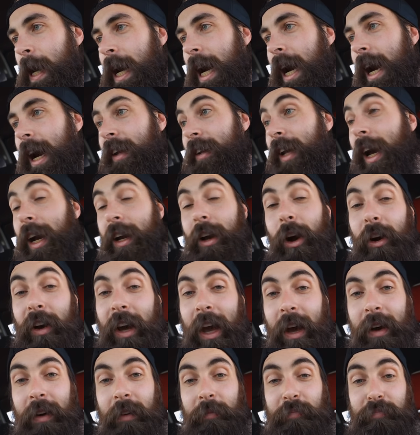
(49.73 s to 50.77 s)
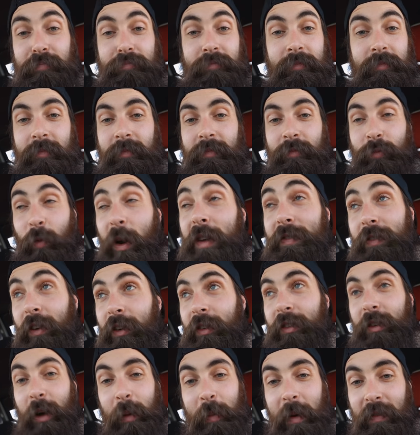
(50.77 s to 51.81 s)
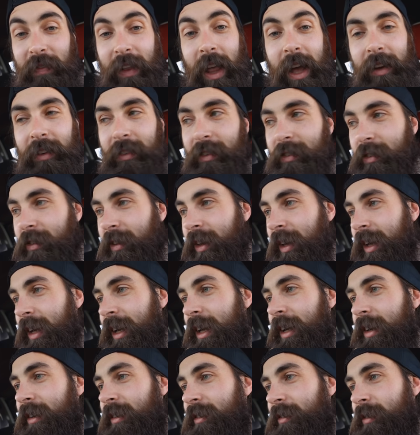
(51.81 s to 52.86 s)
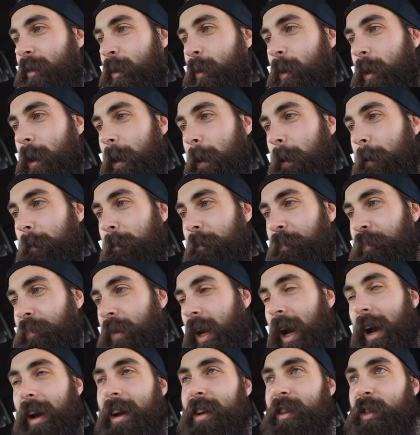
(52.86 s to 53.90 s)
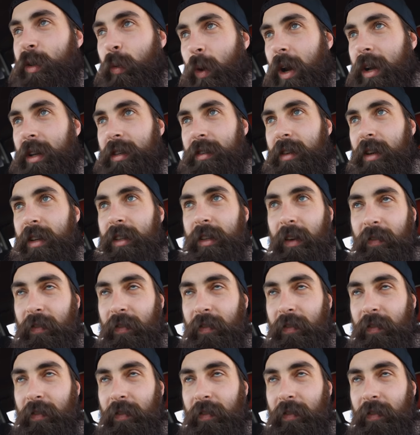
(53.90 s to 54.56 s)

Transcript: And I can't get a refund on my flights, so um, I hate to waste things.